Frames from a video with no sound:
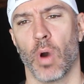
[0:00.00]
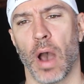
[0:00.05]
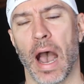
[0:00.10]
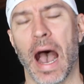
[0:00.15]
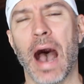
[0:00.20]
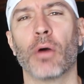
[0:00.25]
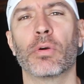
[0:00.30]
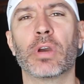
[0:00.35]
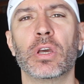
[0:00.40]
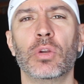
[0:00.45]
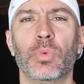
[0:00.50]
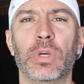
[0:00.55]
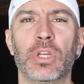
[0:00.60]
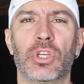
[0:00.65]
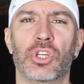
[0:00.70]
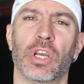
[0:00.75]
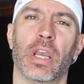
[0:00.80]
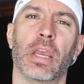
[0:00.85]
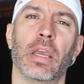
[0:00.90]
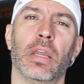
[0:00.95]
How can we
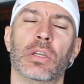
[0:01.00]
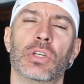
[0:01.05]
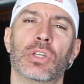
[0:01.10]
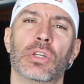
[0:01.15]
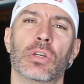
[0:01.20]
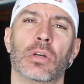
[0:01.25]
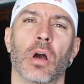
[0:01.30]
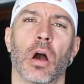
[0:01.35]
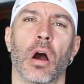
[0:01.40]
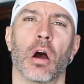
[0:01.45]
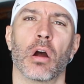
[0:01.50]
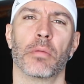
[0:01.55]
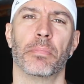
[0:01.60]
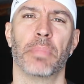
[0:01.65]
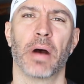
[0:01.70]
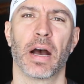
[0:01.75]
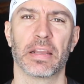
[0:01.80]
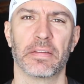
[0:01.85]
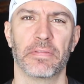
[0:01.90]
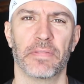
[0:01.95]
change our
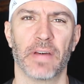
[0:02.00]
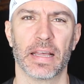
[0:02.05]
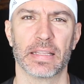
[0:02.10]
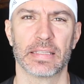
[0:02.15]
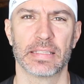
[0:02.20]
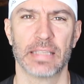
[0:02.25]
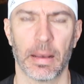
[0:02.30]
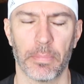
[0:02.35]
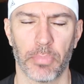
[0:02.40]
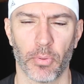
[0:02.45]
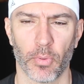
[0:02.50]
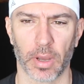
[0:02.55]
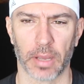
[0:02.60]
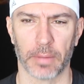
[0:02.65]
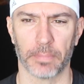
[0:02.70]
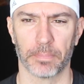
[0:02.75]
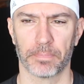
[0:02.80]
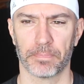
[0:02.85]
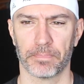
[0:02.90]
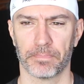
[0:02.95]
body fat set point?